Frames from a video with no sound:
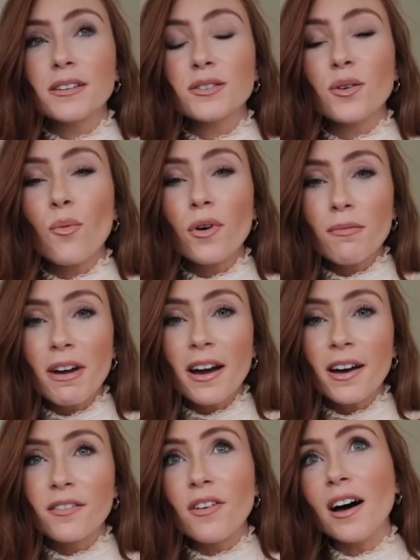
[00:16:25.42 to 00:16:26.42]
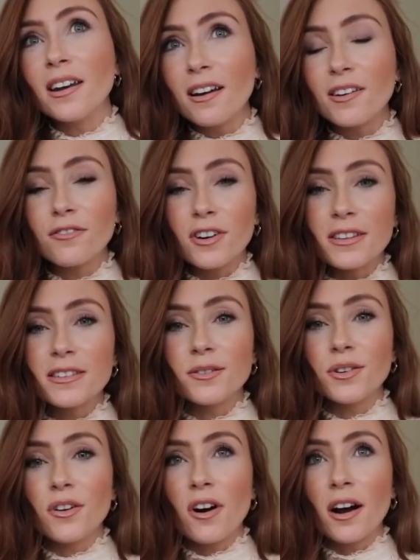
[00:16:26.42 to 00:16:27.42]
So one of my kind of online friends in
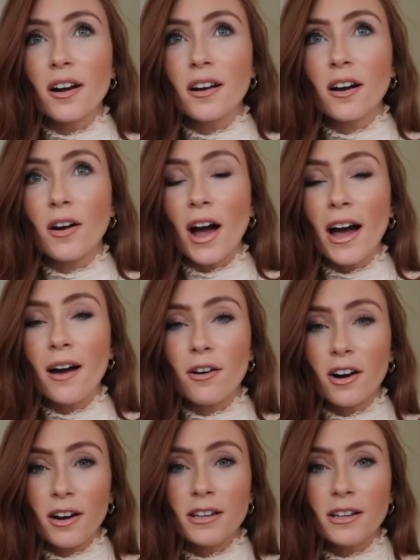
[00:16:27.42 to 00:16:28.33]
New York, her